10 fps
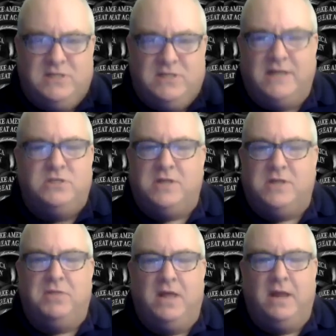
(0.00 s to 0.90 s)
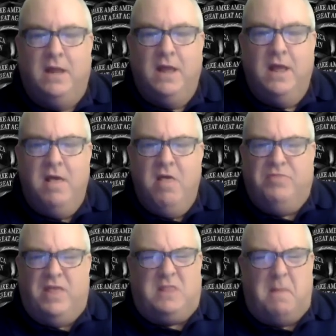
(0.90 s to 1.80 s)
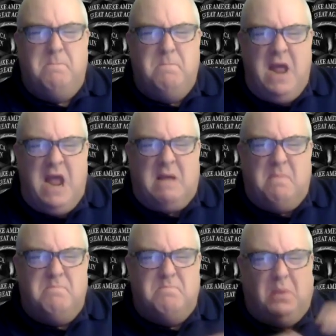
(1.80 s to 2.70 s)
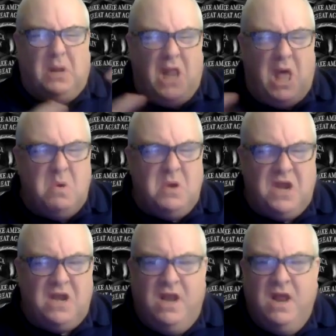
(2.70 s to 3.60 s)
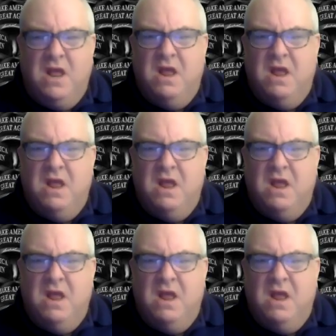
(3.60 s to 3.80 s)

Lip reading: did something that the big bloated